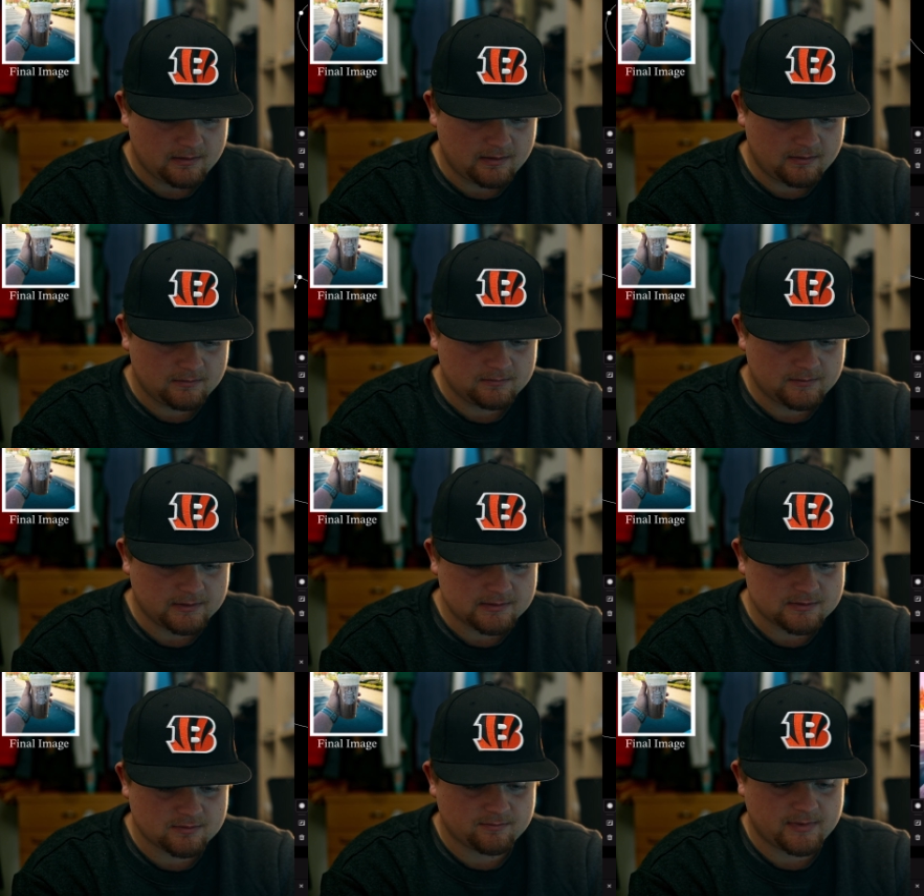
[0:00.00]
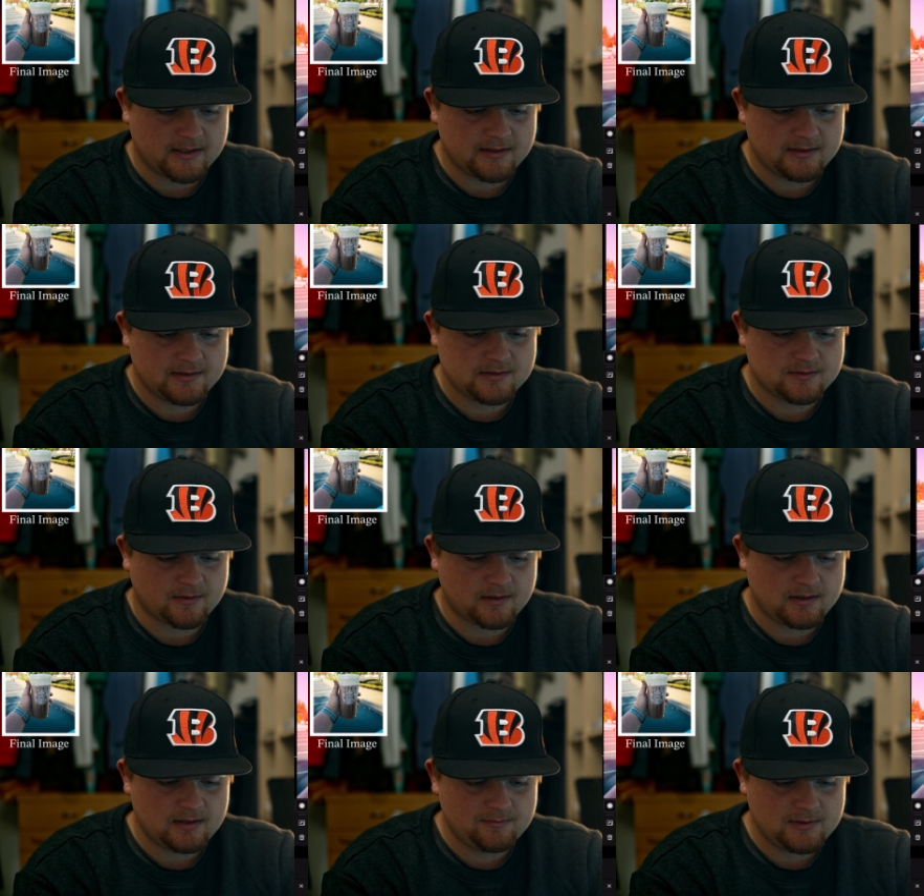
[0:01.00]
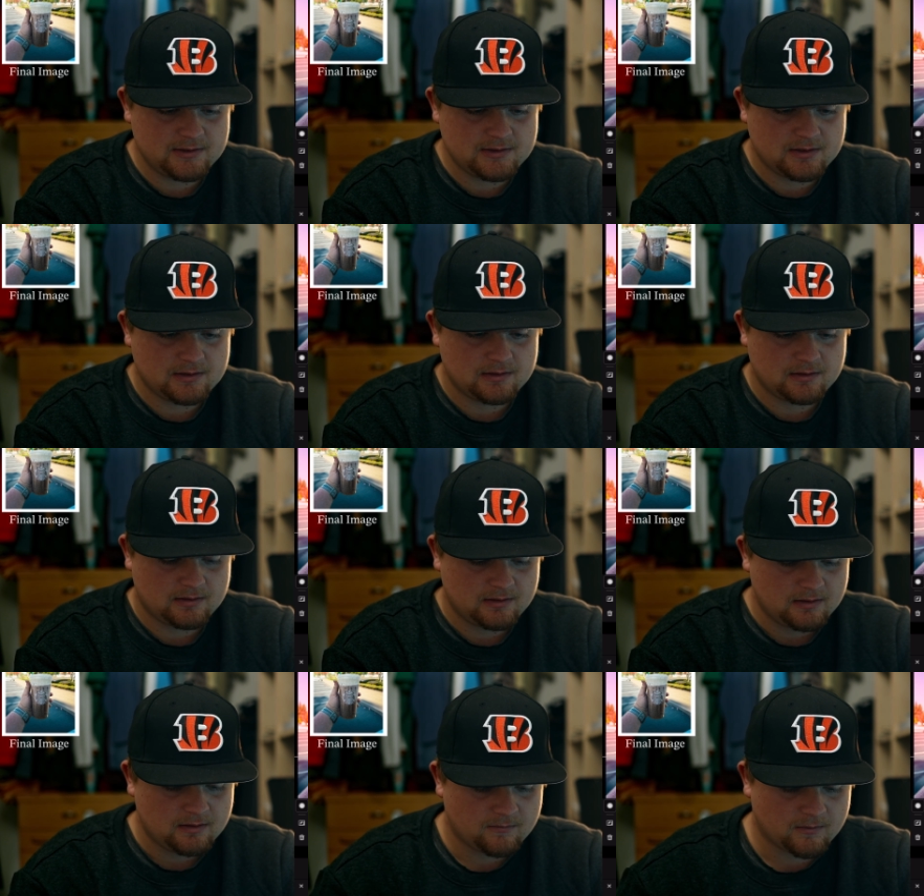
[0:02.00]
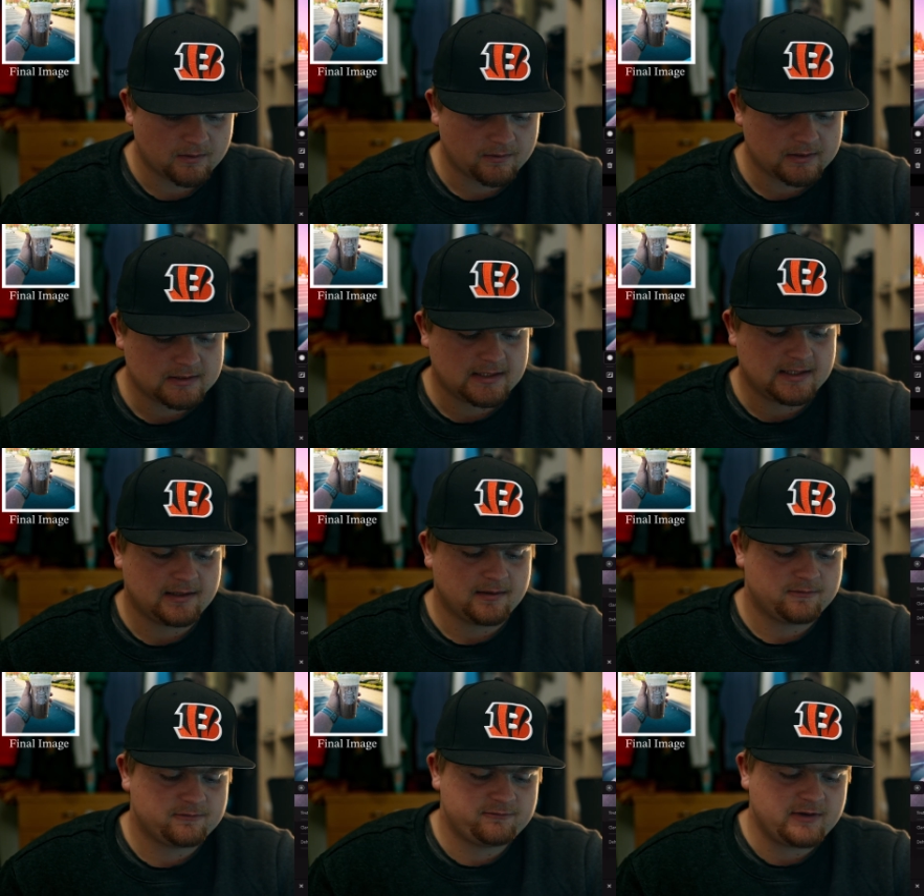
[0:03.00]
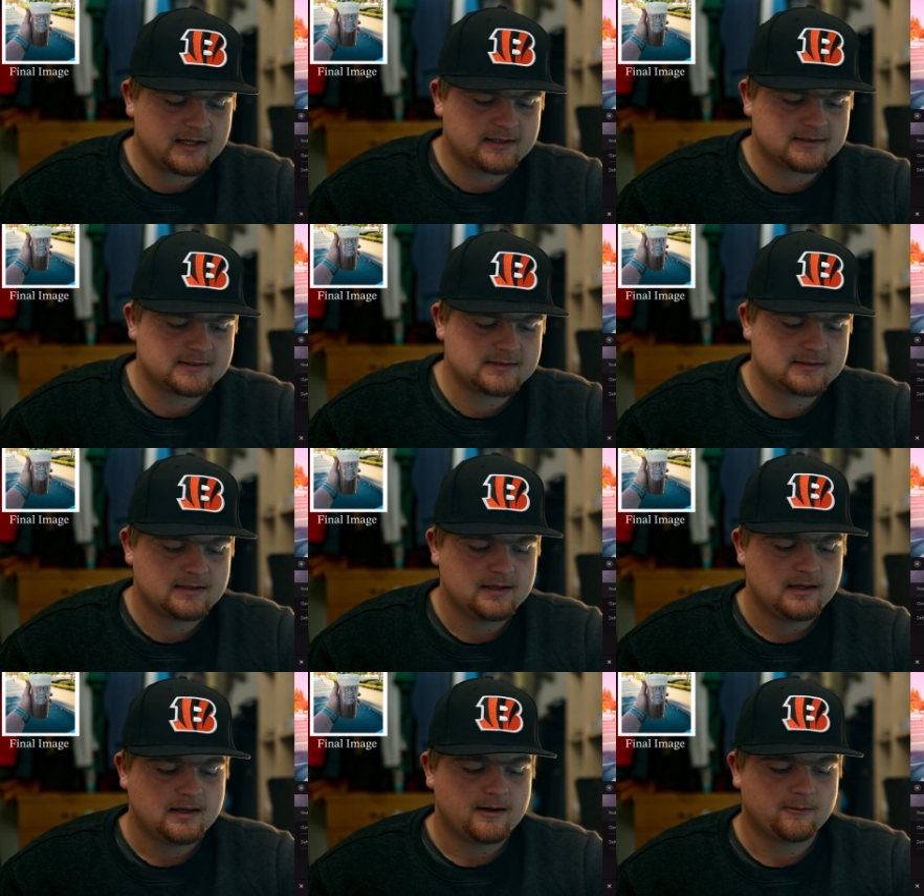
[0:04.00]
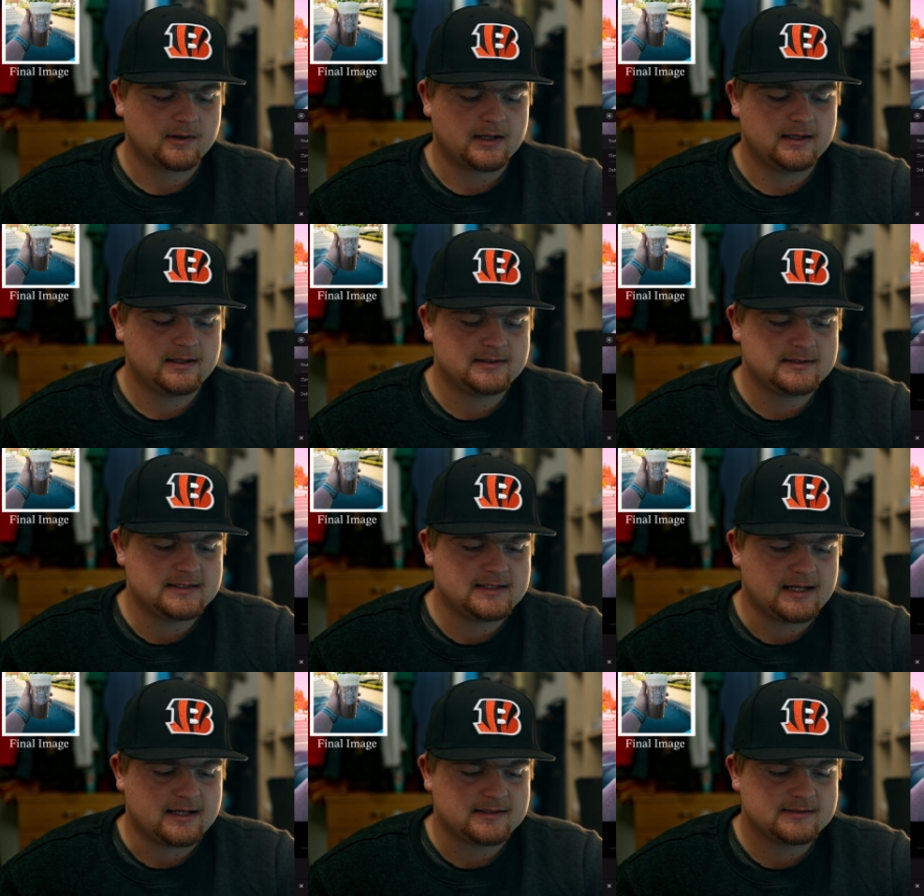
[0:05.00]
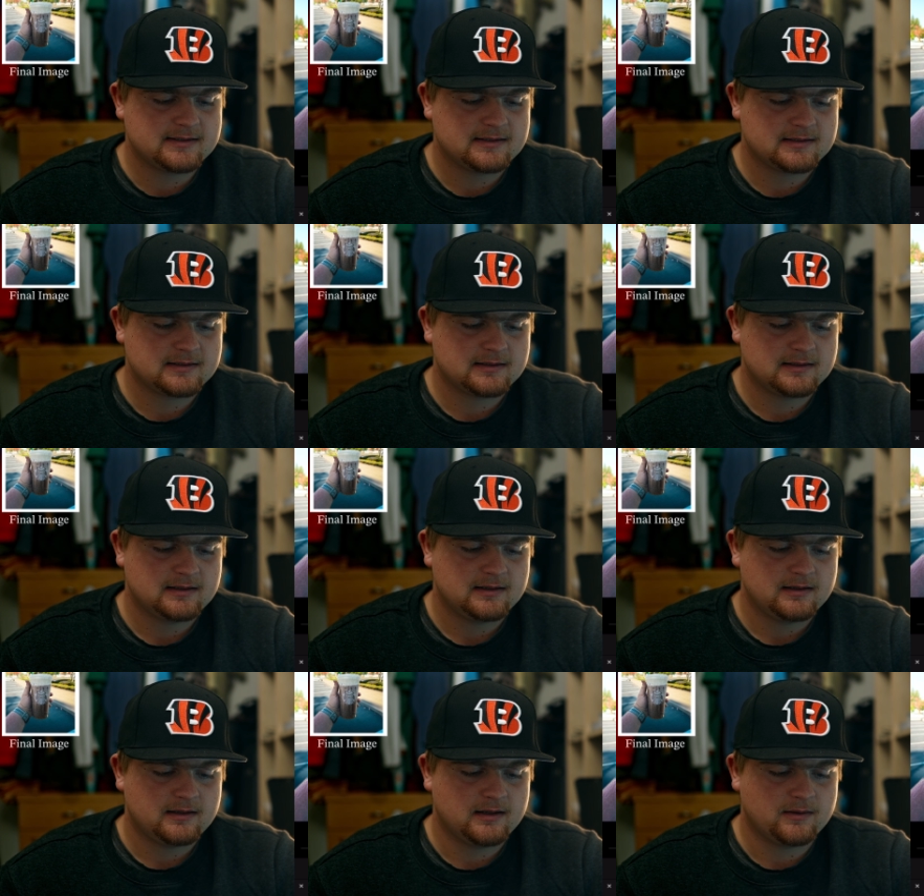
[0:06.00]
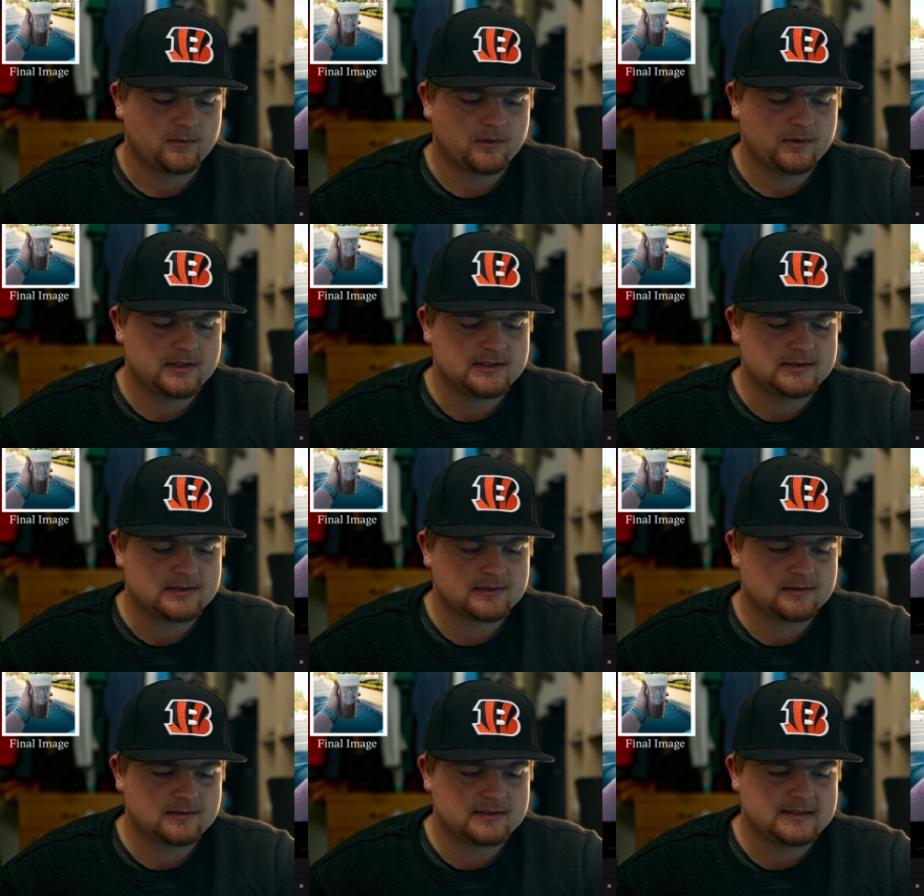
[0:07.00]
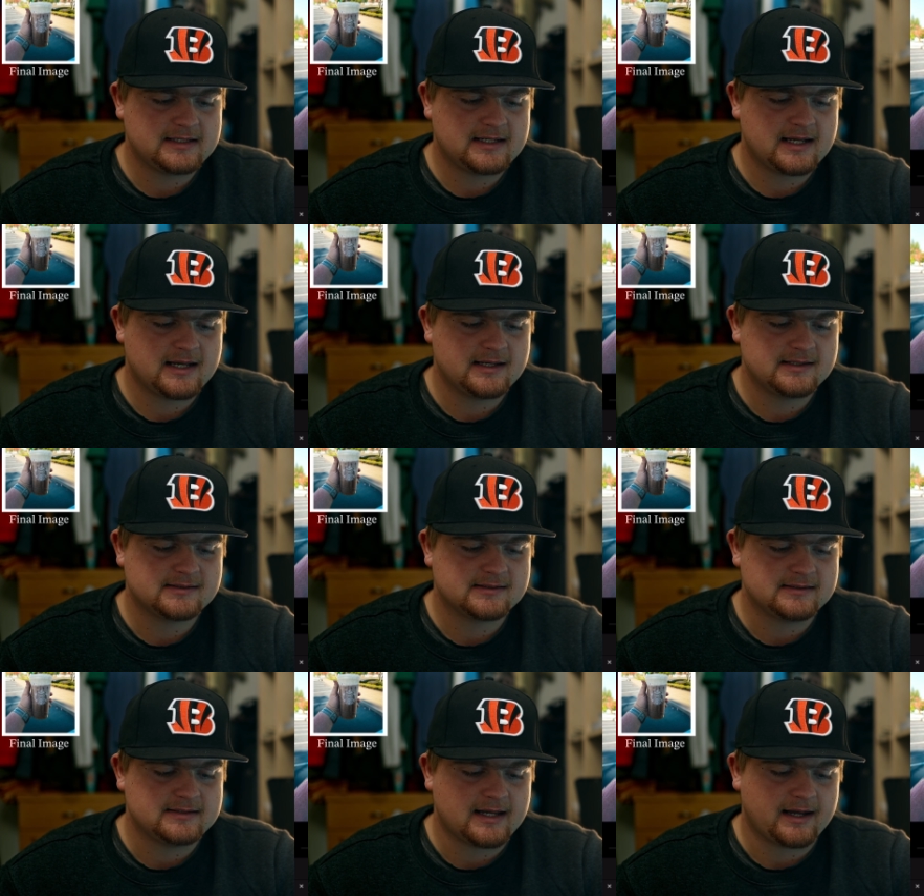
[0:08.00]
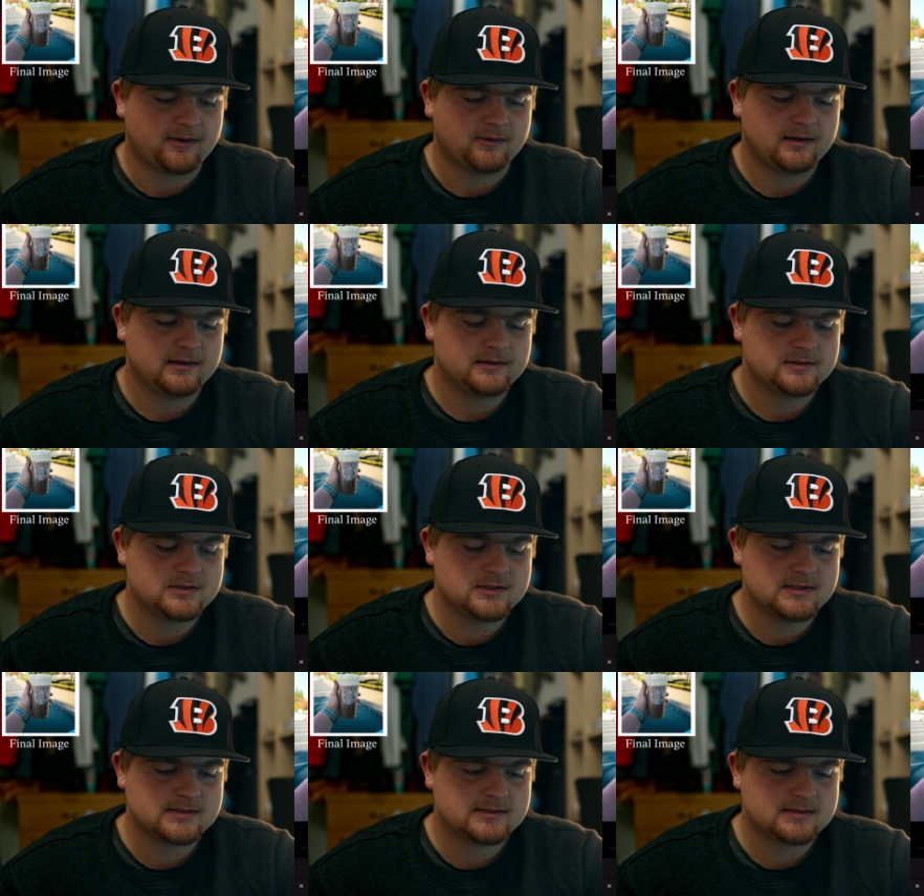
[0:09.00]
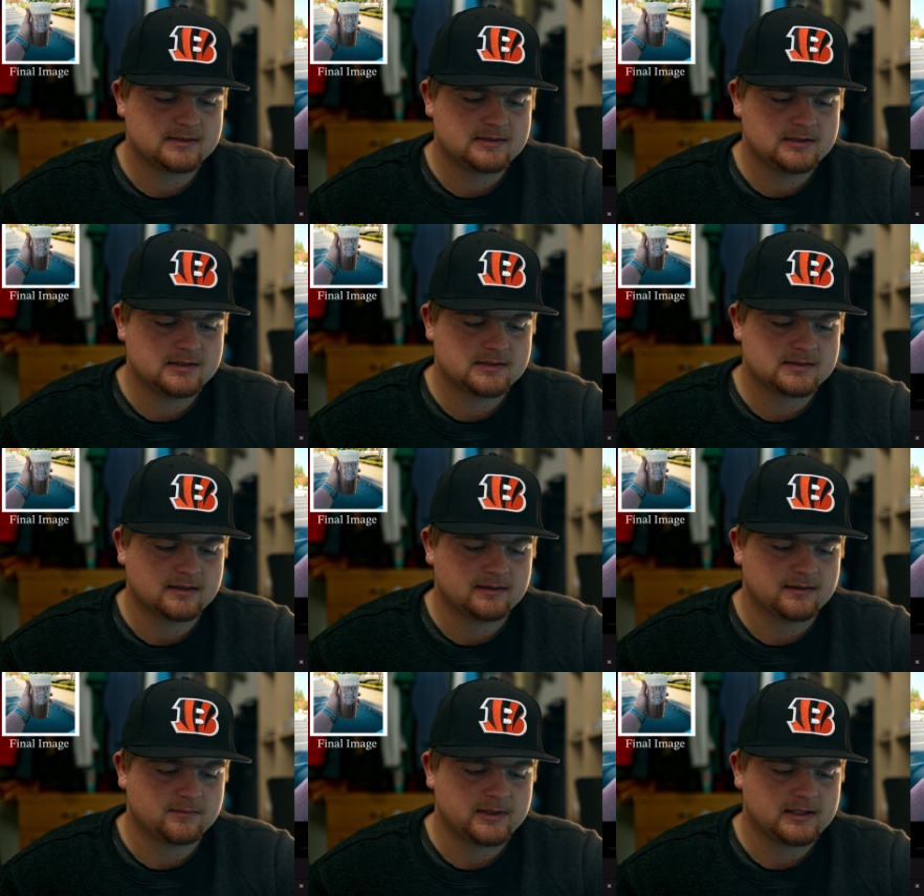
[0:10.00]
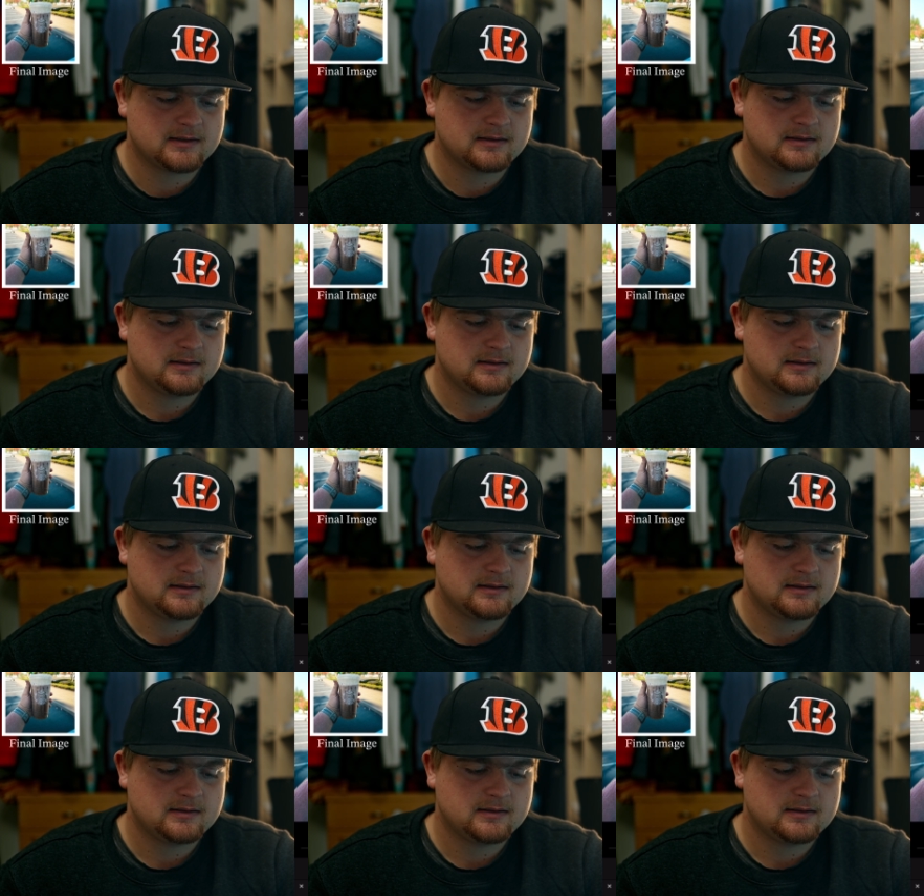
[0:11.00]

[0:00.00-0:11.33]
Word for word: Now, we can zoom back into our image, we're going to hit Effects, and we're gonna hit Dehaze. And we're going to turn Dehaze down, just, just a little bit.